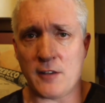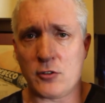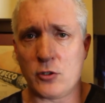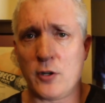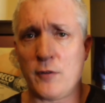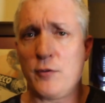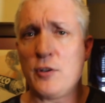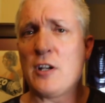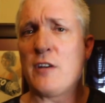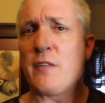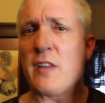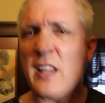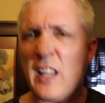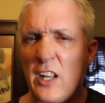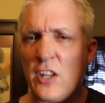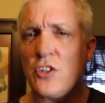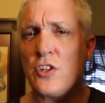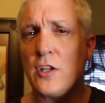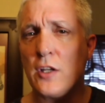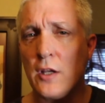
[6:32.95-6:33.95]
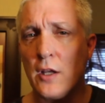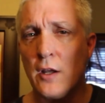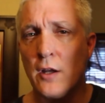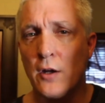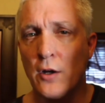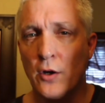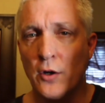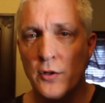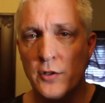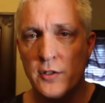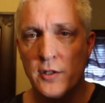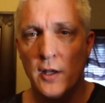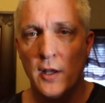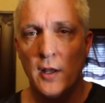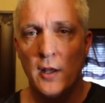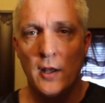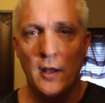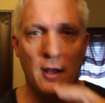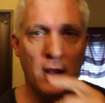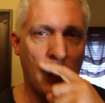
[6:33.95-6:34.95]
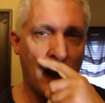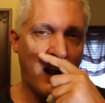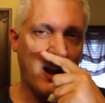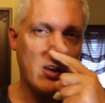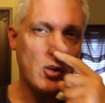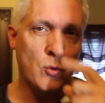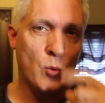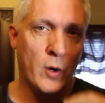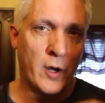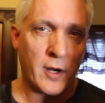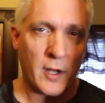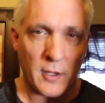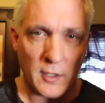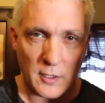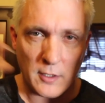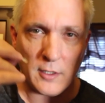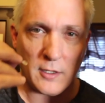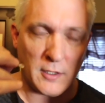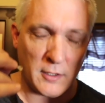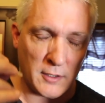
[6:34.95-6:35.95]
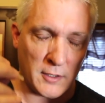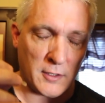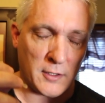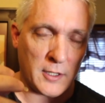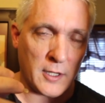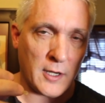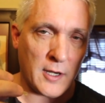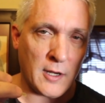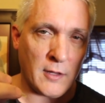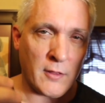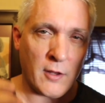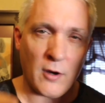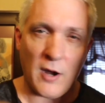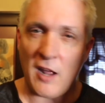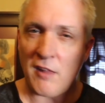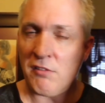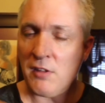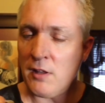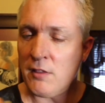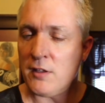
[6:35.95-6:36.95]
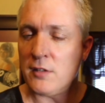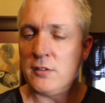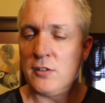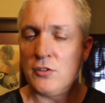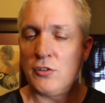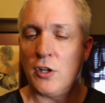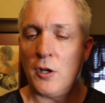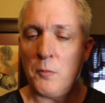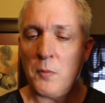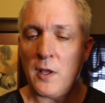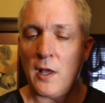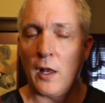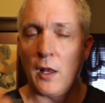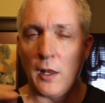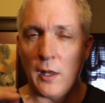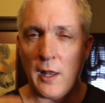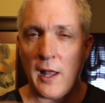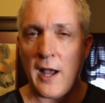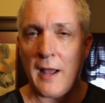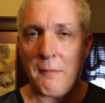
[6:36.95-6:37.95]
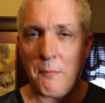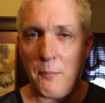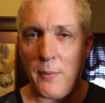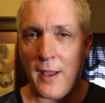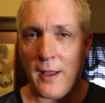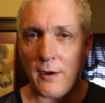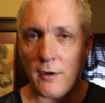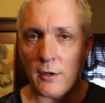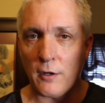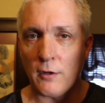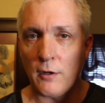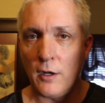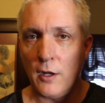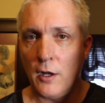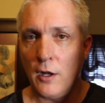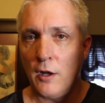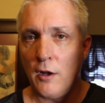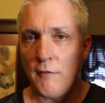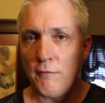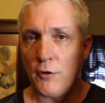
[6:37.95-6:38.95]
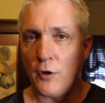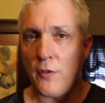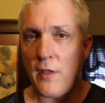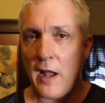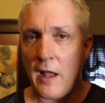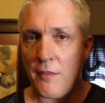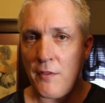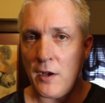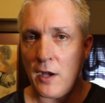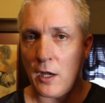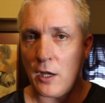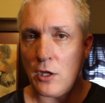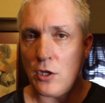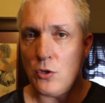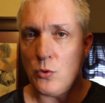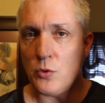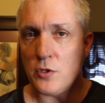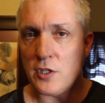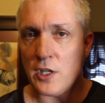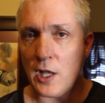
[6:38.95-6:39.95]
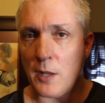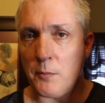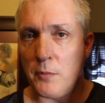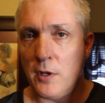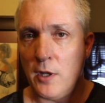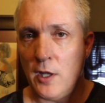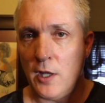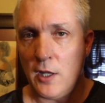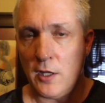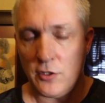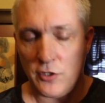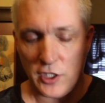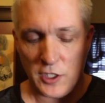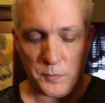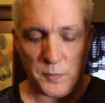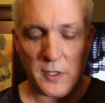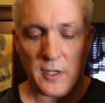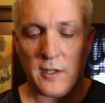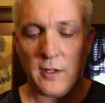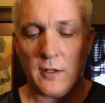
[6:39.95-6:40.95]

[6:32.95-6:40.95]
So if you have itchy ears and you want to get in there, I think this is going to be a lot better for that than a Q-tip. Just